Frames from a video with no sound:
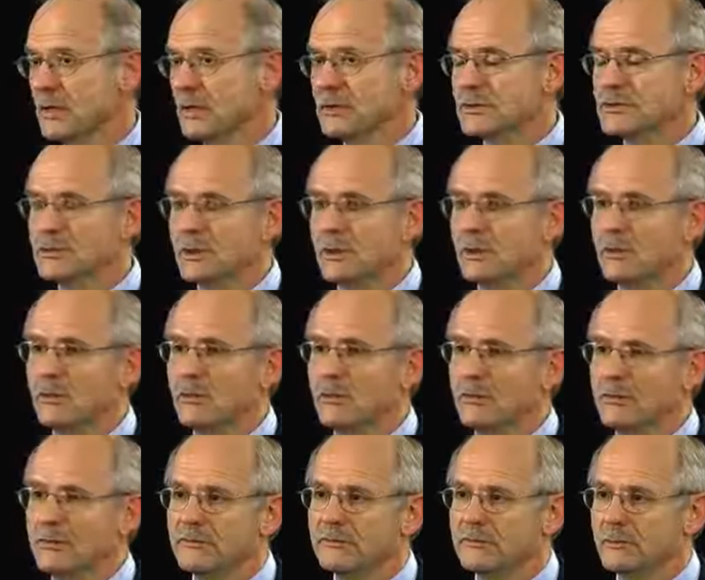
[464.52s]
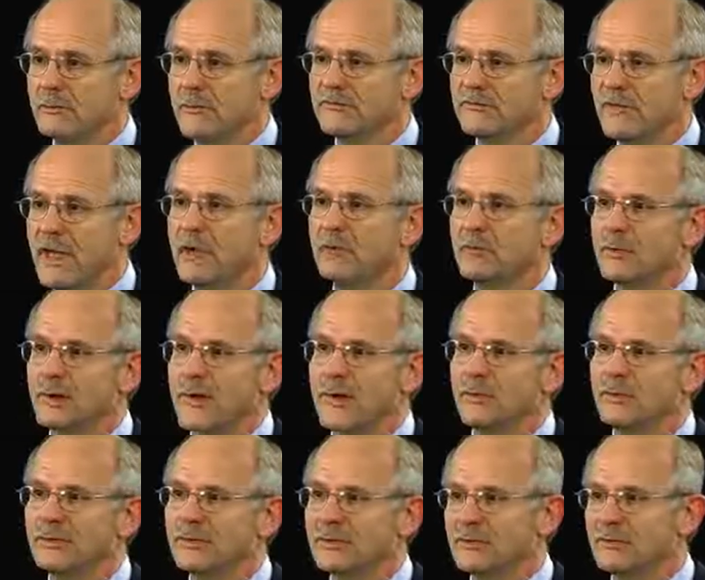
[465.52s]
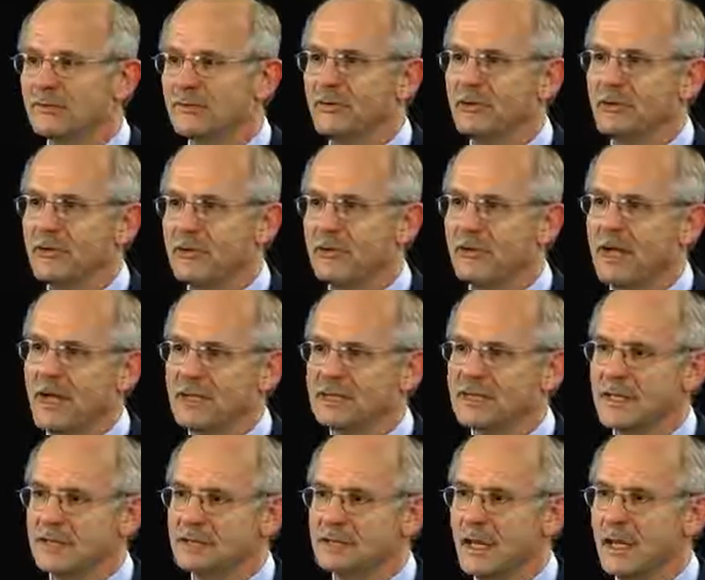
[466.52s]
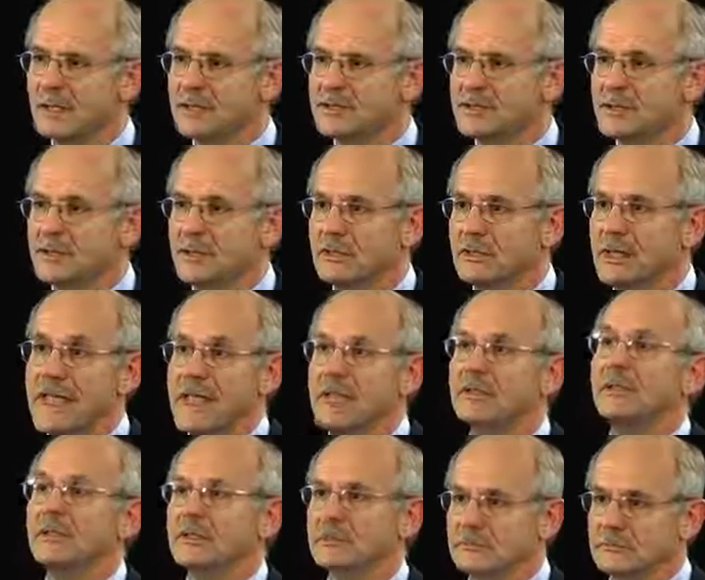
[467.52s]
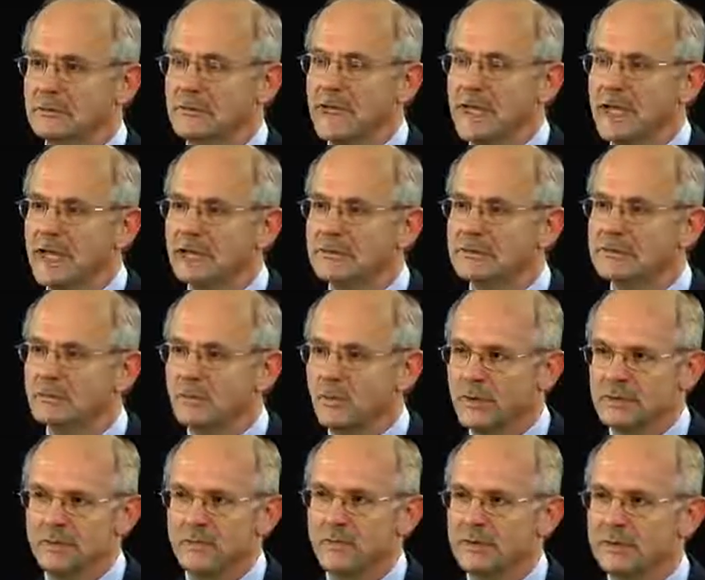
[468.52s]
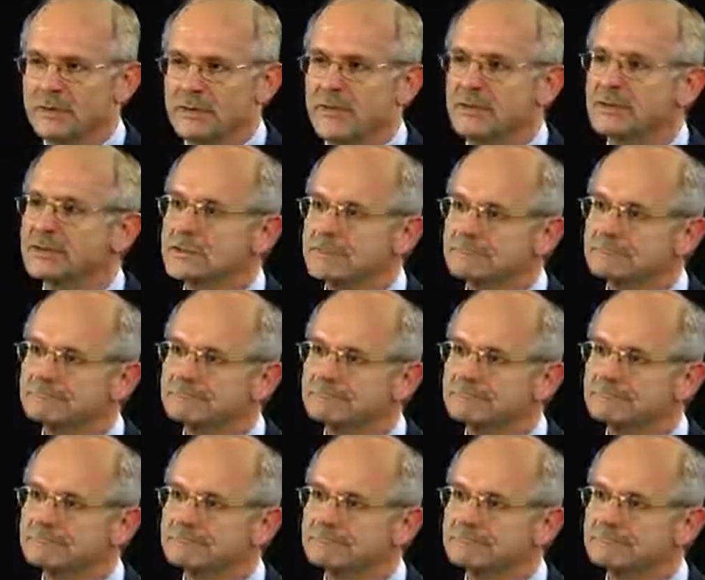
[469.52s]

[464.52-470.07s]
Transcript: So we found we're able to convert our high technology and aim it at what the world needs.